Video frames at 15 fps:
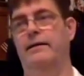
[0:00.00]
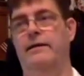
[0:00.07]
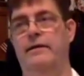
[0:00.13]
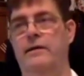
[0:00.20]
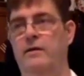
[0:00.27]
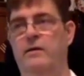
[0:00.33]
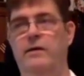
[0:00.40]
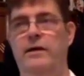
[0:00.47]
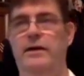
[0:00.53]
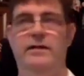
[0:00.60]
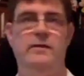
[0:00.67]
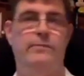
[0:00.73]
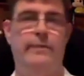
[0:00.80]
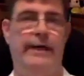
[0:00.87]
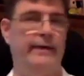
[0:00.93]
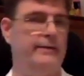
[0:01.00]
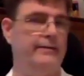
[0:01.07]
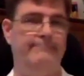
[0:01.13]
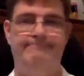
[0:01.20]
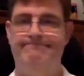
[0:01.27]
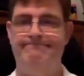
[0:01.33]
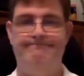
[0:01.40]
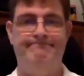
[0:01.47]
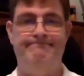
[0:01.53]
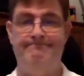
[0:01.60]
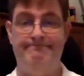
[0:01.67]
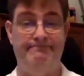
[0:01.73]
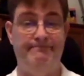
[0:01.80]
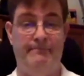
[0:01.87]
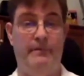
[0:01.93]
You can expect
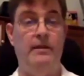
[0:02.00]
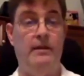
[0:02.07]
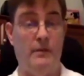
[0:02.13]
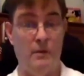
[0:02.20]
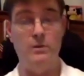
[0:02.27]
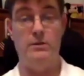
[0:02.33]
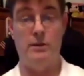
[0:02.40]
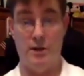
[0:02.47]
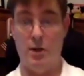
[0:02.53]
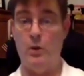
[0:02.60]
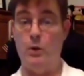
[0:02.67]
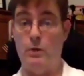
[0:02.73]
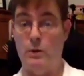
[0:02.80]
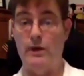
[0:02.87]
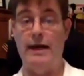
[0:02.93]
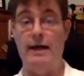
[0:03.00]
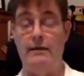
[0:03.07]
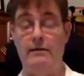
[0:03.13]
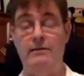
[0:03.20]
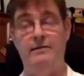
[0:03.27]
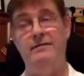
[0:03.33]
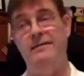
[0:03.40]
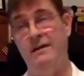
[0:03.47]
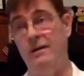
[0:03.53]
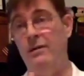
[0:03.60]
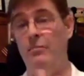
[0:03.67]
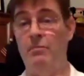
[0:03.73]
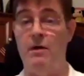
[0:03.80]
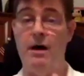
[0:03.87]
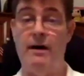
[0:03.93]
those low
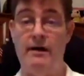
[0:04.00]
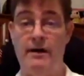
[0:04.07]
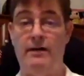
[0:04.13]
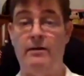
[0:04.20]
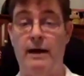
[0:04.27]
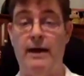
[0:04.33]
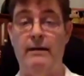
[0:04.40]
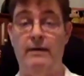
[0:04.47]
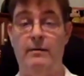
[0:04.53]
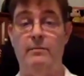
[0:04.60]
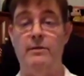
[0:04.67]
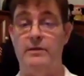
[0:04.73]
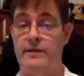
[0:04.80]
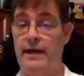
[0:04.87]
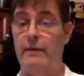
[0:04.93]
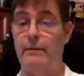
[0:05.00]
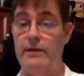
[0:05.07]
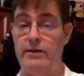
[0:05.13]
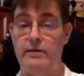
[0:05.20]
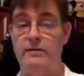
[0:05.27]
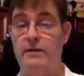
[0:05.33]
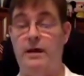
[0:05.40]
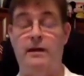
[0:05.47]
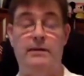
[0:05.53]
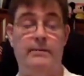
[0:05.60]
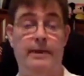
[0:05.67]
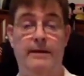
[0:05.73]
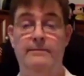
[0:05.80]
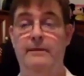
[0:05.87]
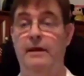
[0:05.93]
to moderate crowd numbers that we just talked
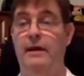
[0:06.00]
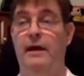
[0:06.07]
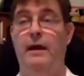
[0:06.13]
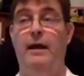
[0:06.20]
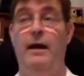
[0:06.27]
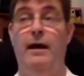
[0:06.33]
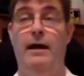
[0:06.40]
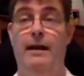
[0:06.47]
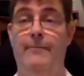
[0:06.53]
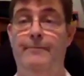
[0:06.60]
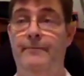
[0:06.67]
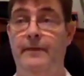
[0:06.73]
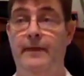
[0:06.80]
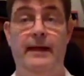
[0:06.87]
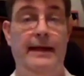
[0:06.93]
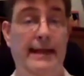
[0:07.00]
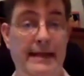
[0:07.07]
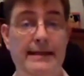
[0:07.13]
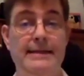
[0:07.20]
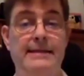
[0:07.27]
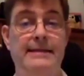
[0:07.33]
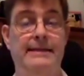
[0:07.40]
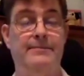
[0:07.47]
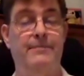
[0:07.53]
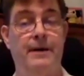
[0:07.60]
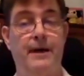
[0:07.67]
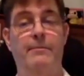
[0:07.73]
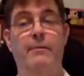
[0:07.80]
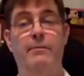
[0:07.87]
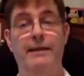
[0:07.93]
about. It is
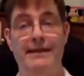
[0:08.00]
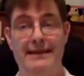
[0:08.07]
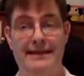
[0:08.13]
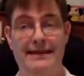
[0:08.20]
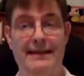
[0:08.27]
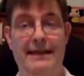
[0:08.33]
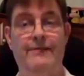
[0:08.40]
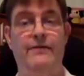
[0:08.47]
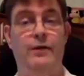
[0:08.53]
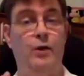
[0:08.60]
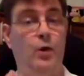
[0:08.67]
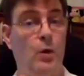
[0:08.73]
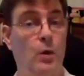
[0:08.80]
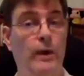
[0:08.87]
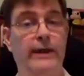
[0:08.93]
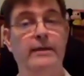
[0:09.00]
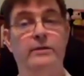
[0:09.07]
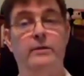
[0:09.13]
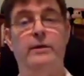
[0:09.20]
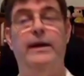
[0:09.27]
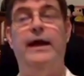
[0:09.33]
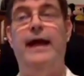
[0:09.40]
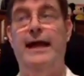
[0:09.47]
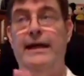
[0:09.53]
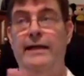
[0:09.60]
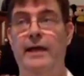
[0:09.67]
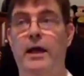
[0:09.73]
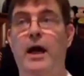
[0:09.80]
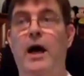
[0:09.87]
probably, if you're going during a